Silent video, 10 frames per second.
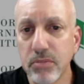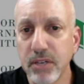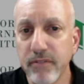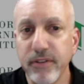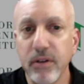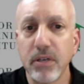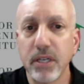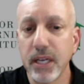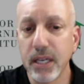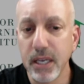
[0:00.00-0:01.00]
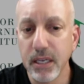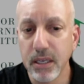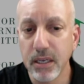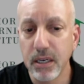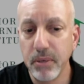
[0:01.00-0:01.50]
I phone and I can't get
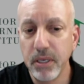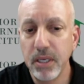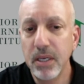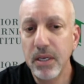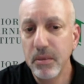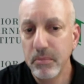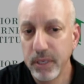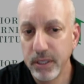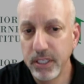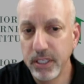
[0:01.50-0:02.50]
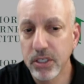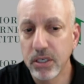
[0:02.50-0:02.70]
up, but these Correct.